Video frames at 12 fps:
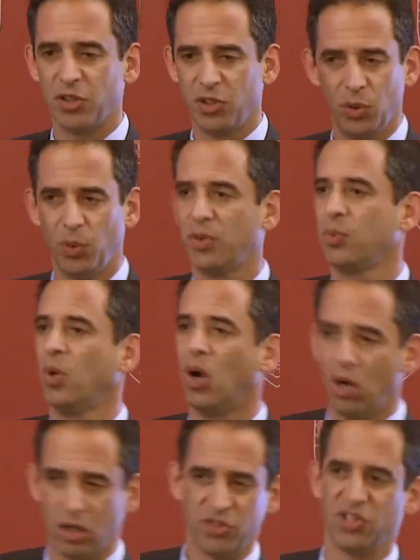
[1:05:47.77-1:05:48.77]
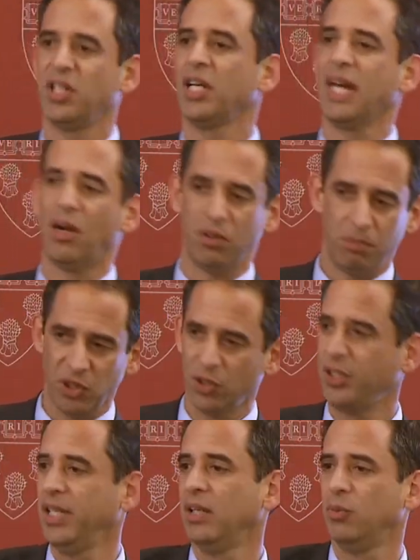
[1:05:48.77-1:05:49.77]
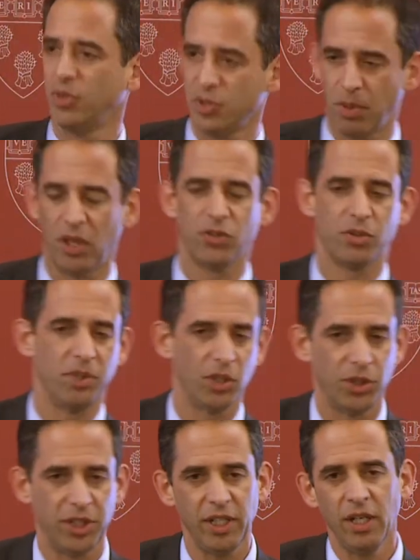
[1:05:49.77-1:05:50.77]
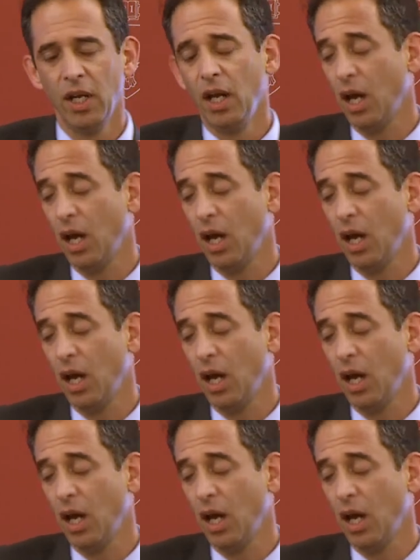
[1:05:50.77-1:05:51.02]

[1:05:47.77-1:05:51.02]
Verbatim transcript: to do with wrongs and accountability and responsibility?